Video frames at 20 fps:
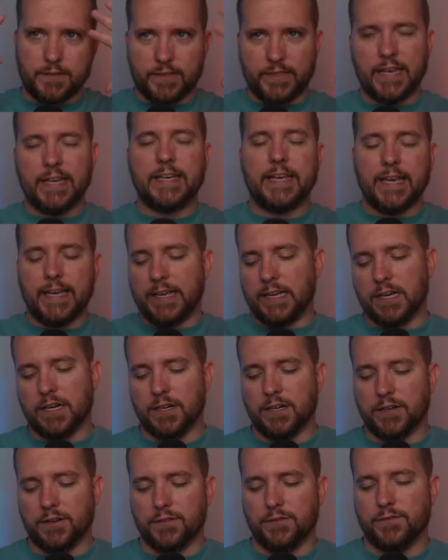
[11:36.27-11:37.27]
thinking
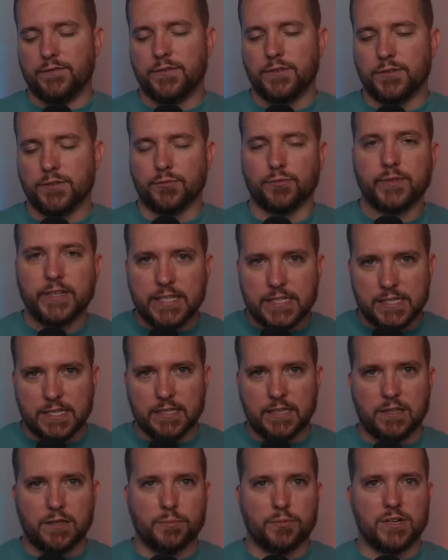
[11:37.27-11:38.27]
of the
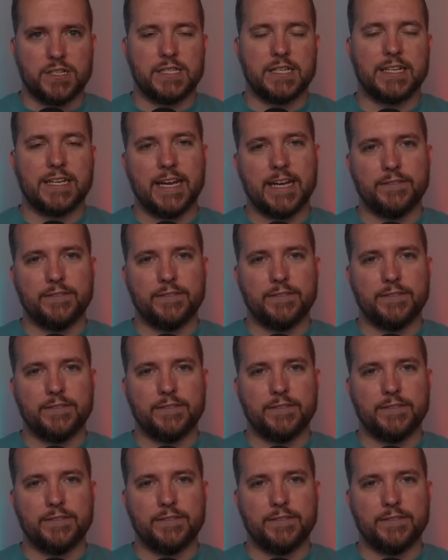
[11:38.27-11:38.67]
reason that the president